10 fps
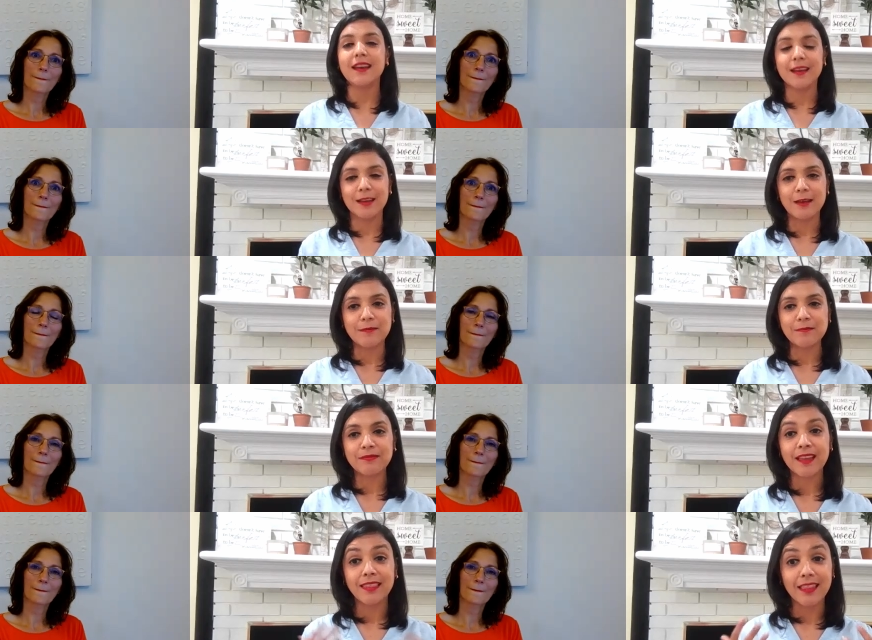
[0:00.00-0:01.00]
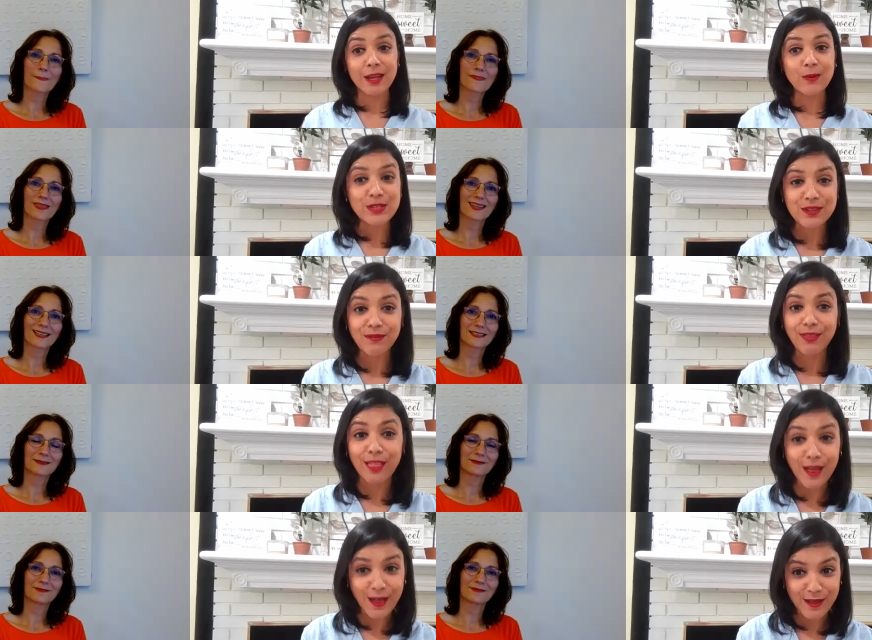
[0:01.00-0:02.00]
Speaker 1: uh, language of
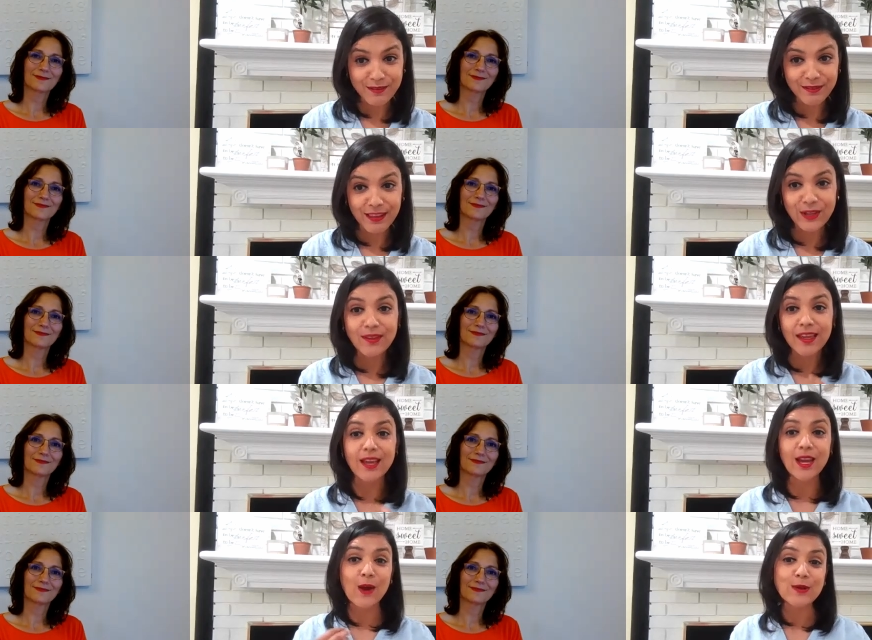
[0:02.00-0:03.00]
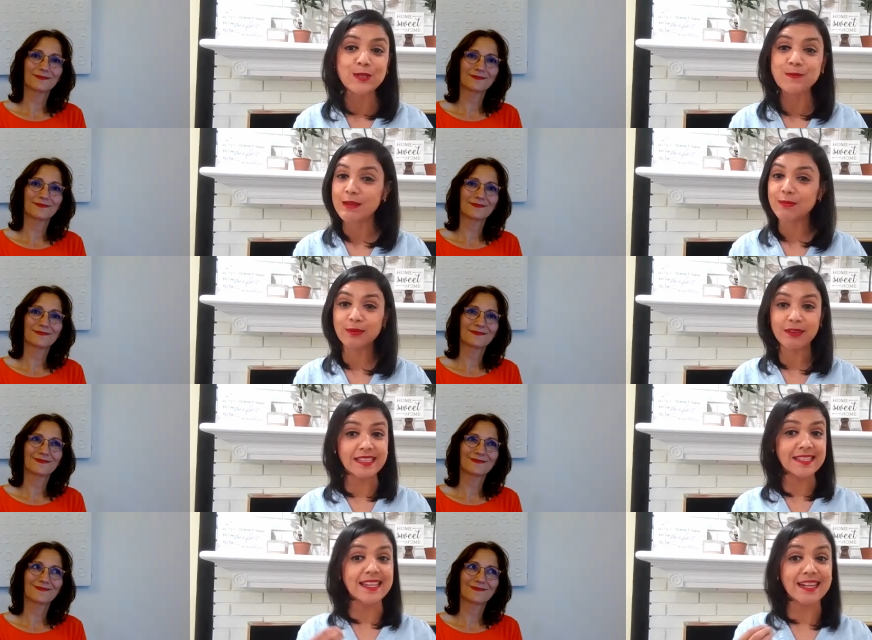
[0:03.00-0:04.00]
love, like you can coach people
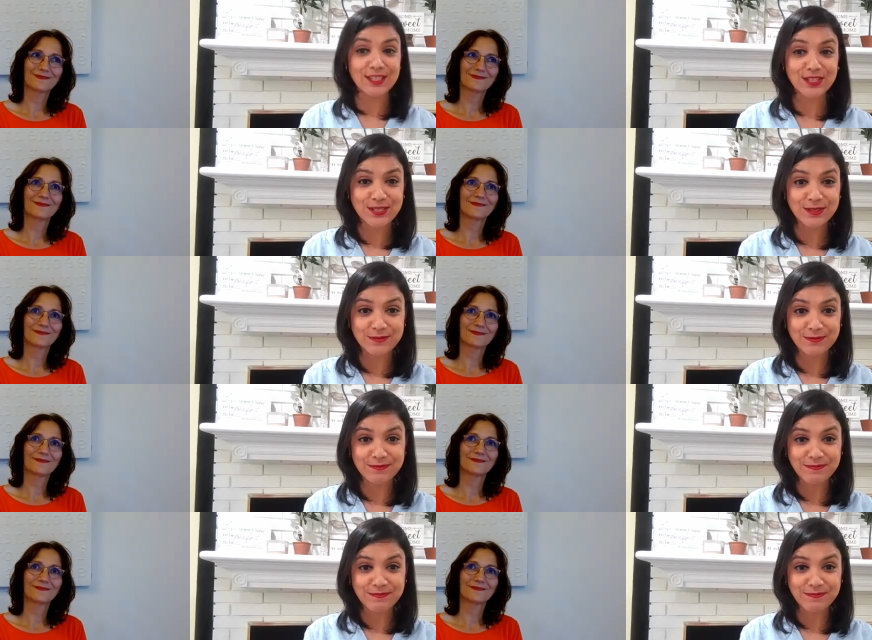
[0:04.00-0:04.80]
in Dutch.